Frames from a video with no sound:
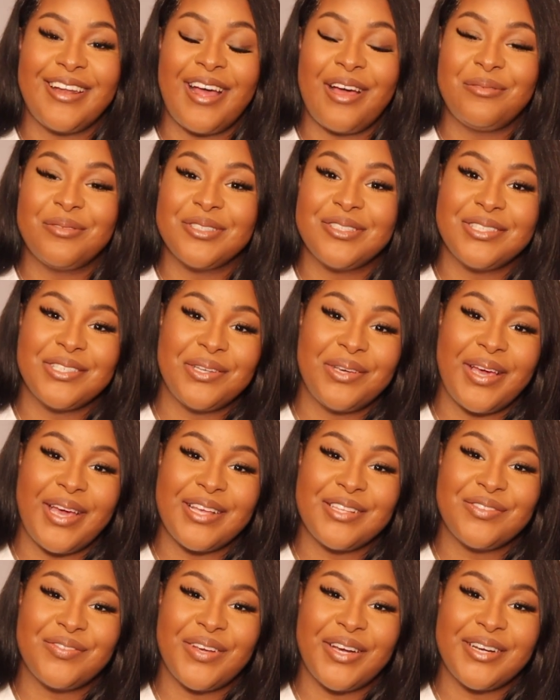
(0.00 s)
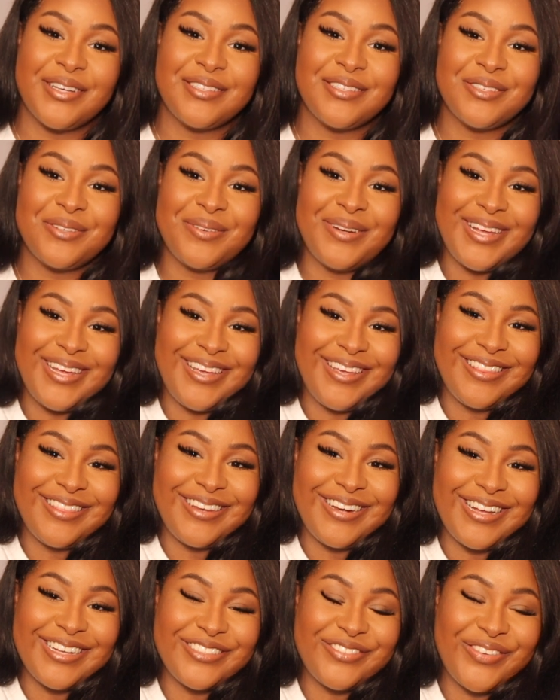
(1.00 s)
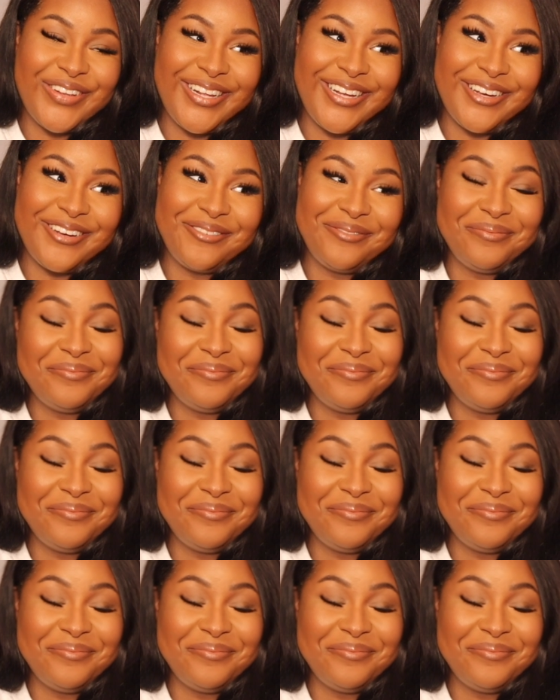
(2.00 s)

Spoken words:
I will see you guys very soon in the next video.